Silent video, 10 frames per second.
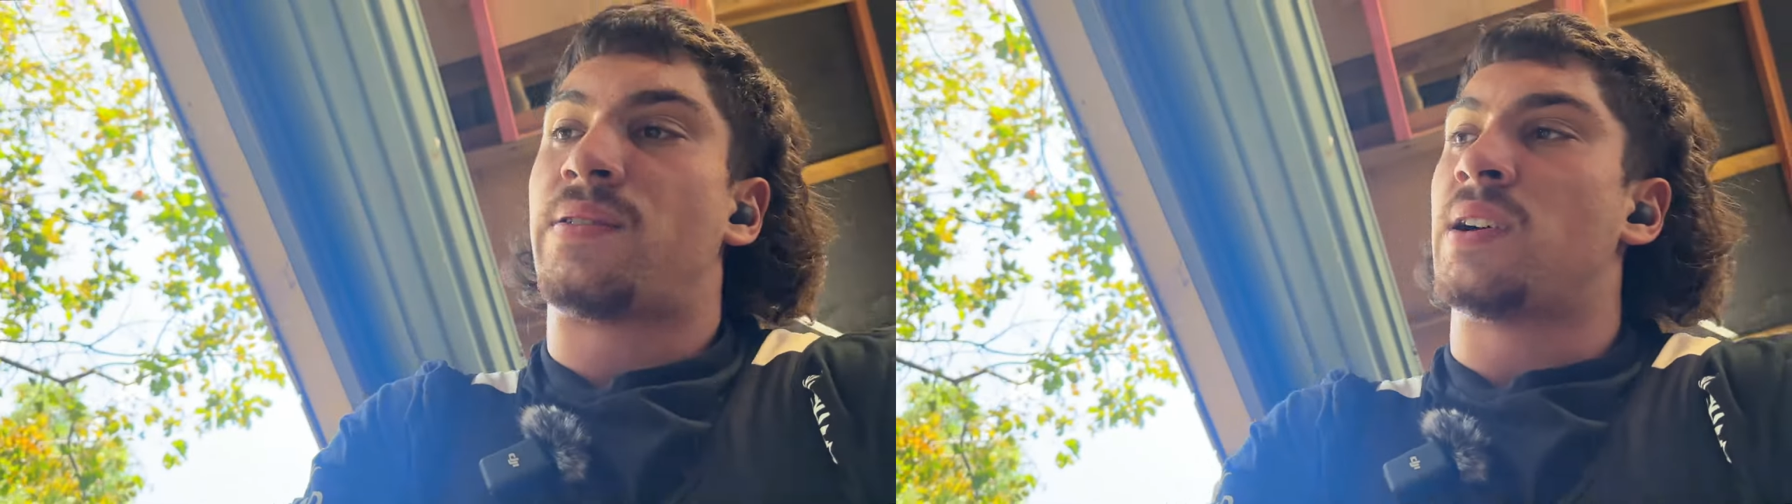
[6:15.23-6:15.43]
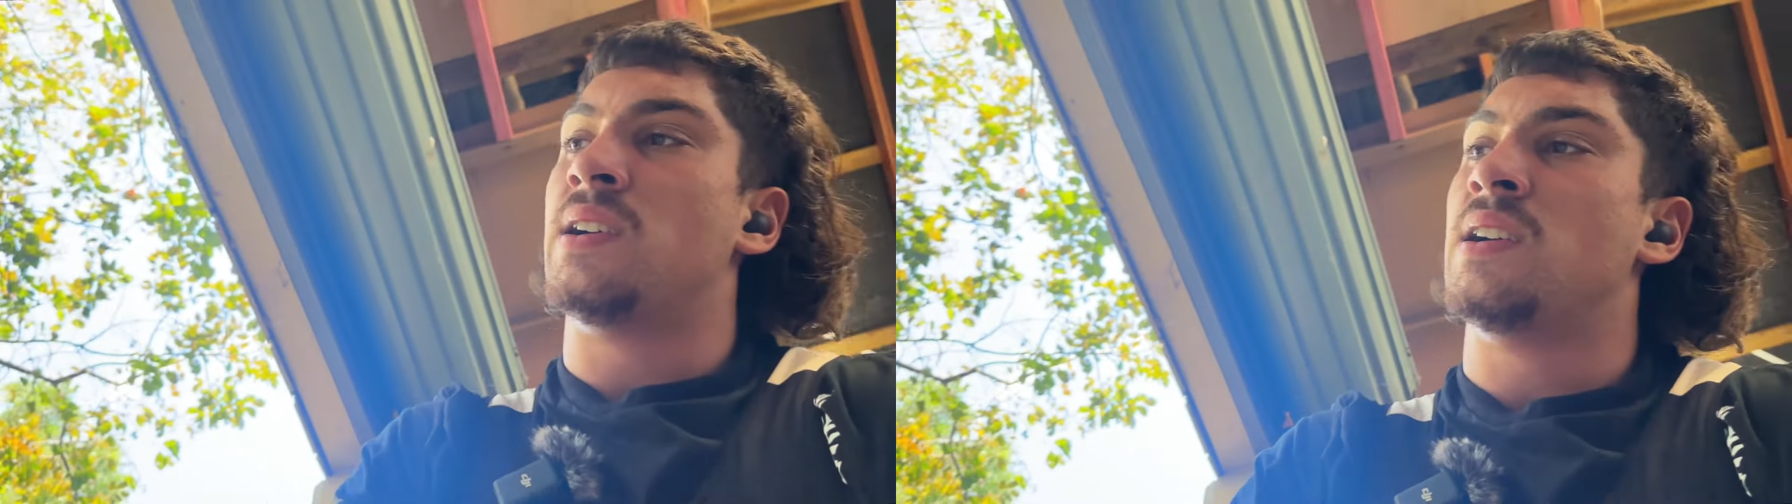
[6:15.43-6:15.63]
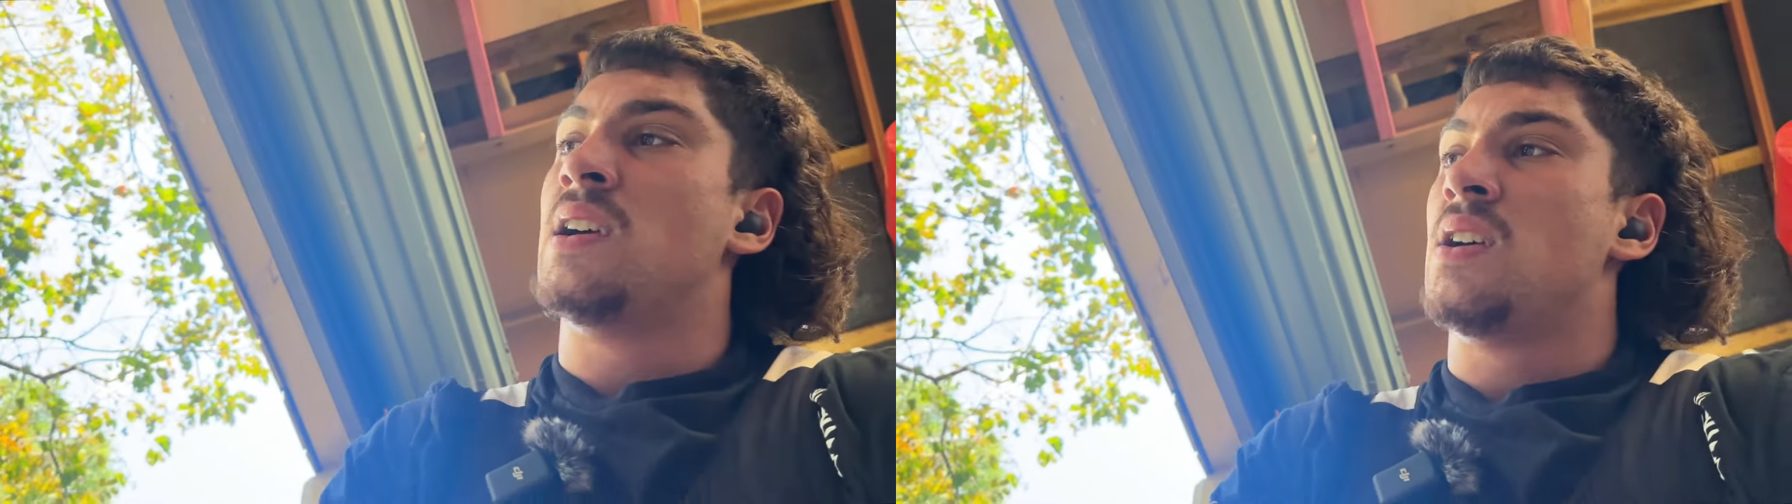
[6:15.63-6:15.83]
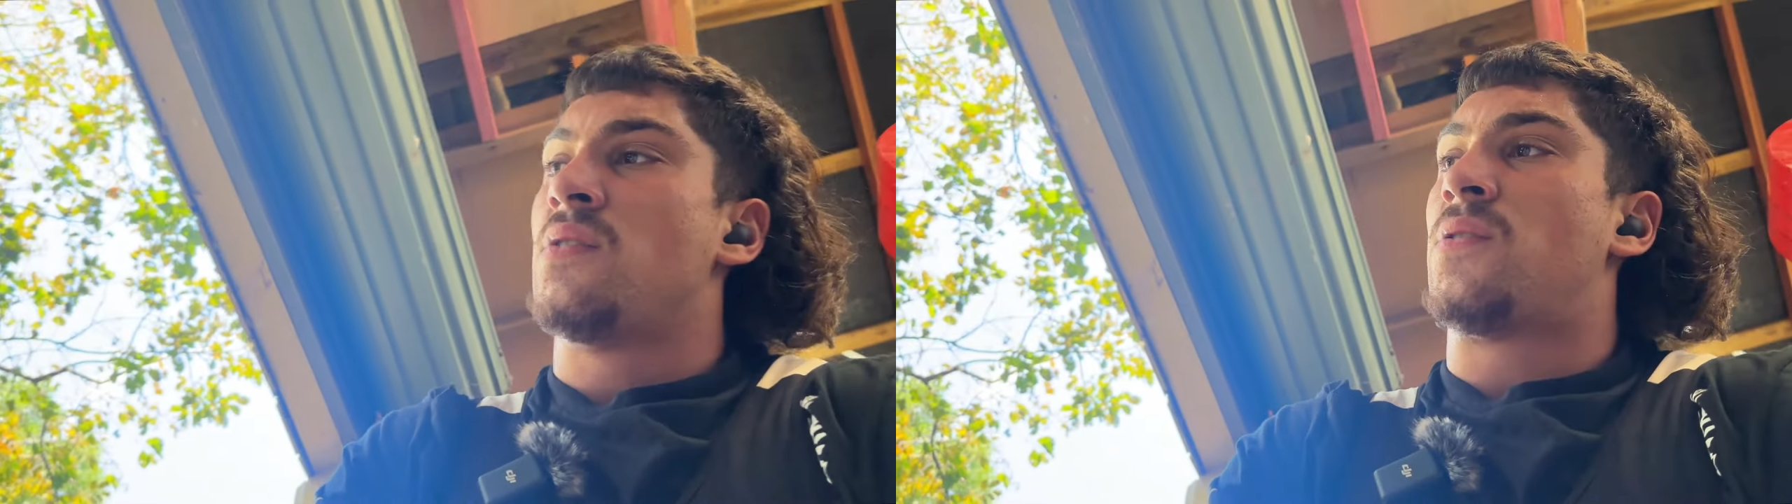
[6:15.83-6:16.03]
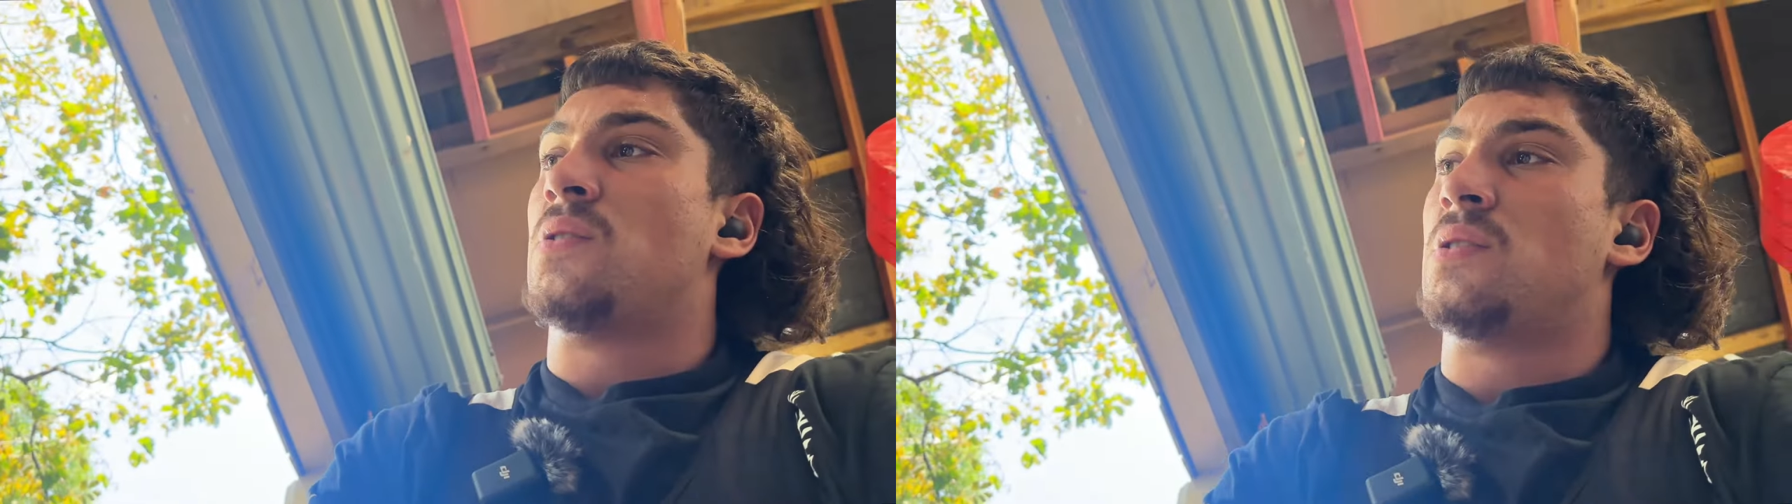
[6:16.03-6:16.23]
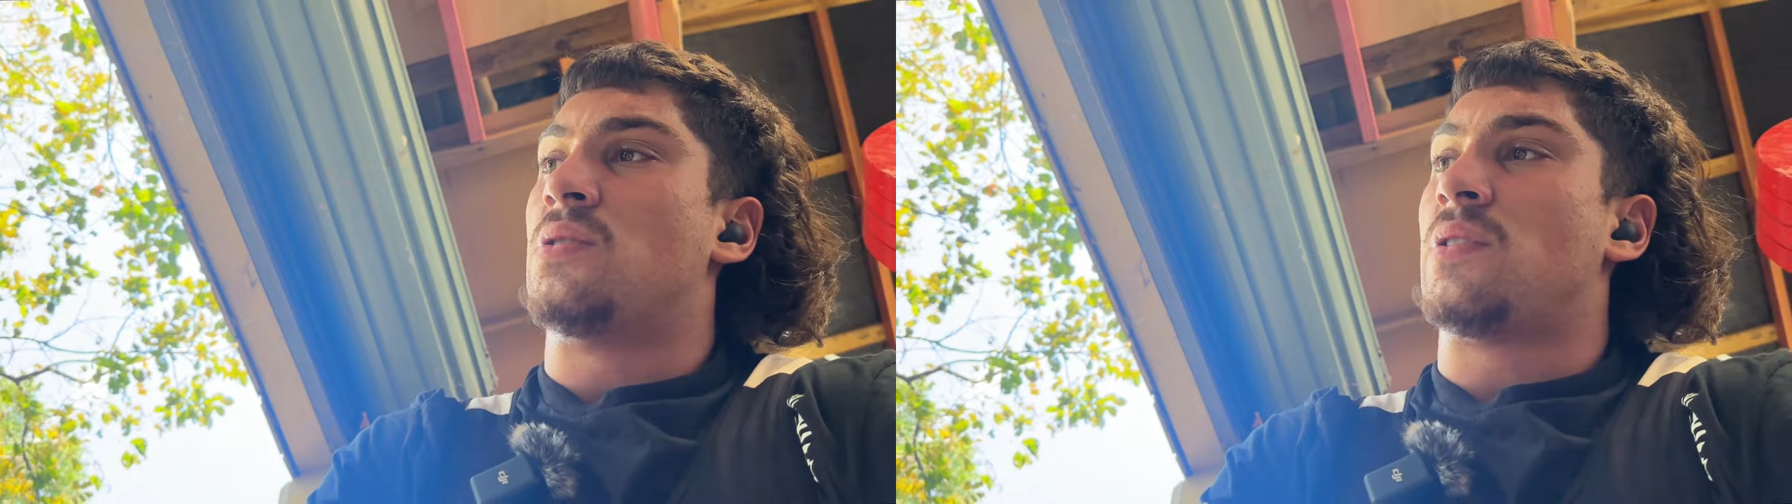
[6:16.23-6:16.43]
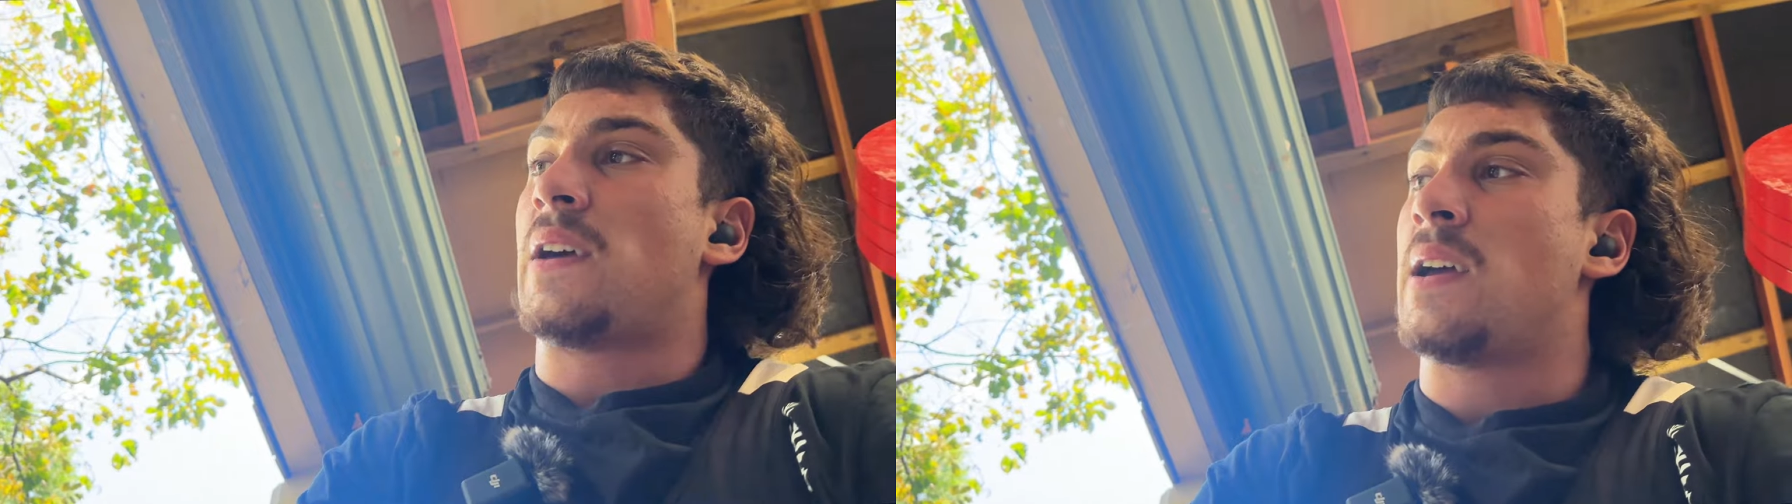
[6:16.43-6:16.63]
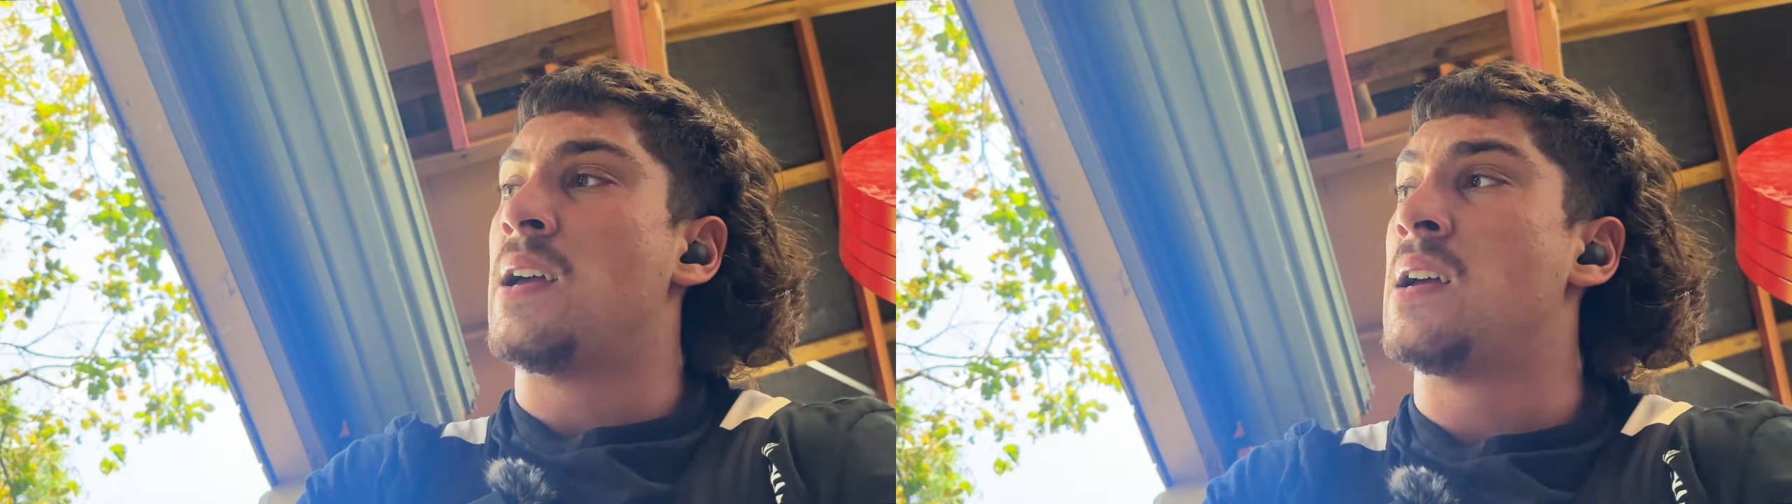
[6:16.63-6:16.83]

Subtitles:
food and all that.